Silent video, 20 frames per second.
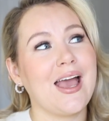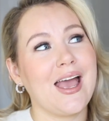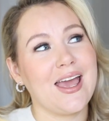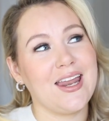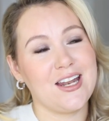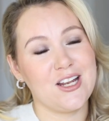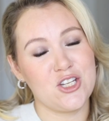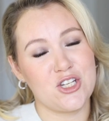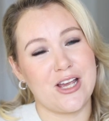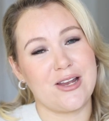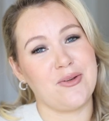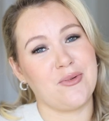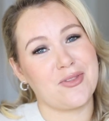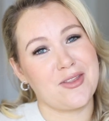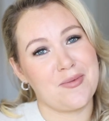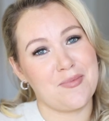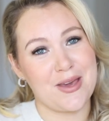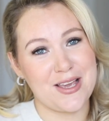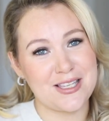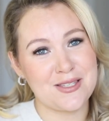and it
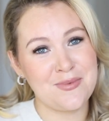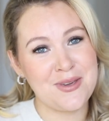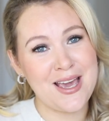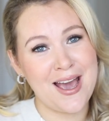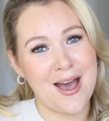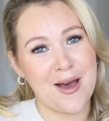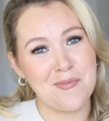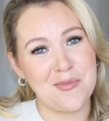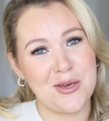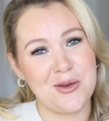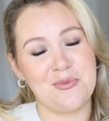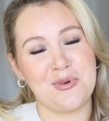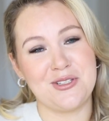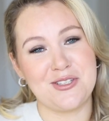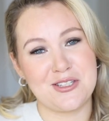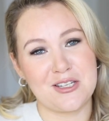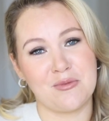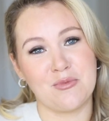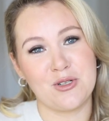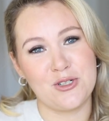genuinely makes me happy when
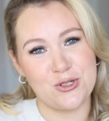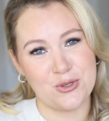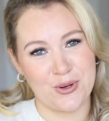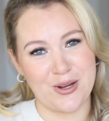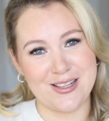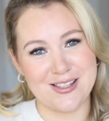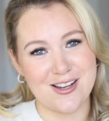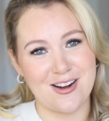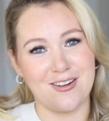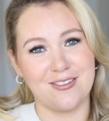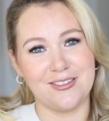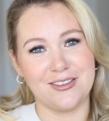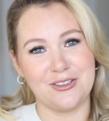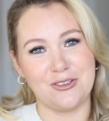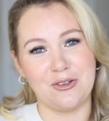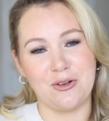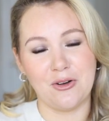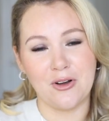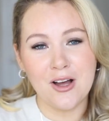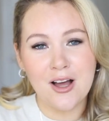someone joins our
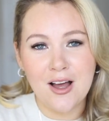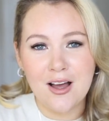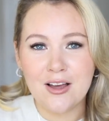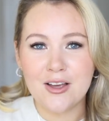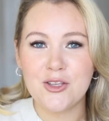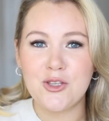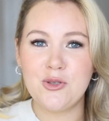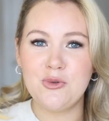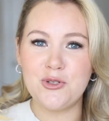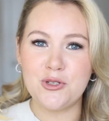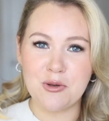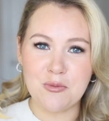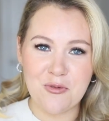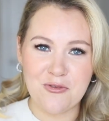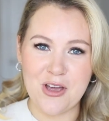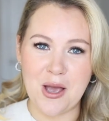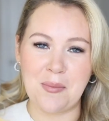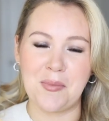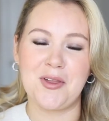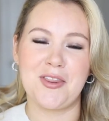little YouTube
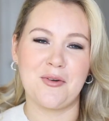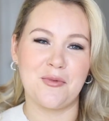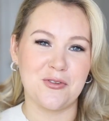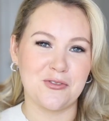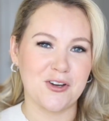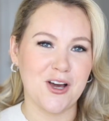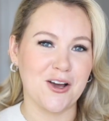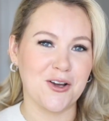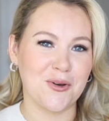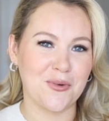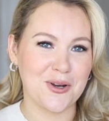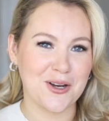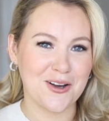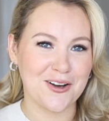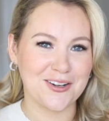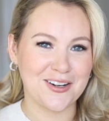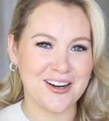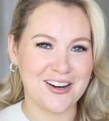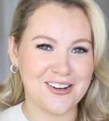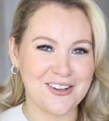family that we've got going
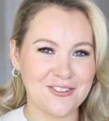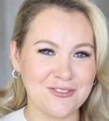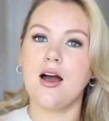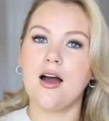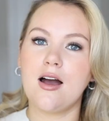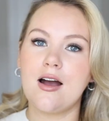on here.